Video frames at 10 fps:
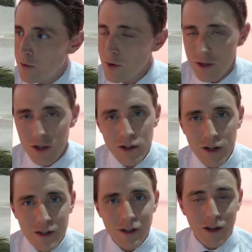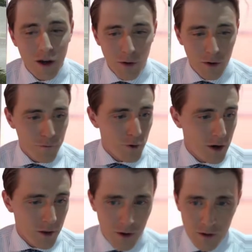which doesn't get going for
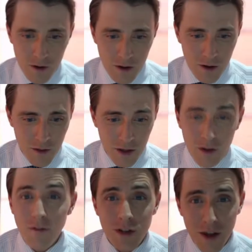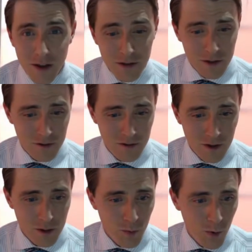another, I think, 11 days at
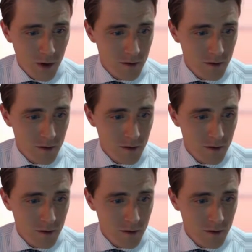this point,